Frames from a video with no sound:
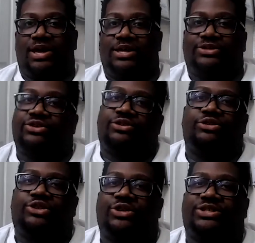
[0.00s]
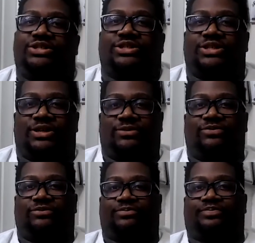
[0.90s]
is do you trust
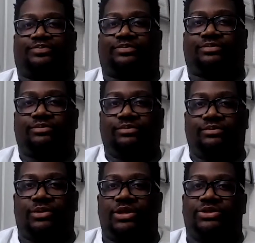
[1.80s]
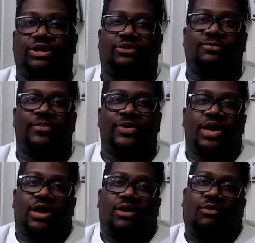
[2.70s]
yourself? So
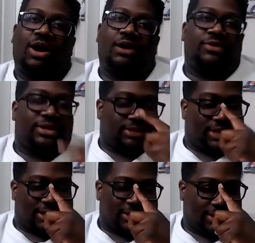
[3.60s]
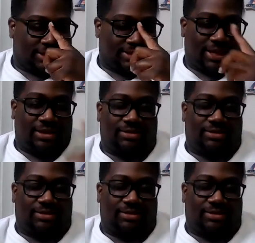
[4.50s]
why are we discussing this?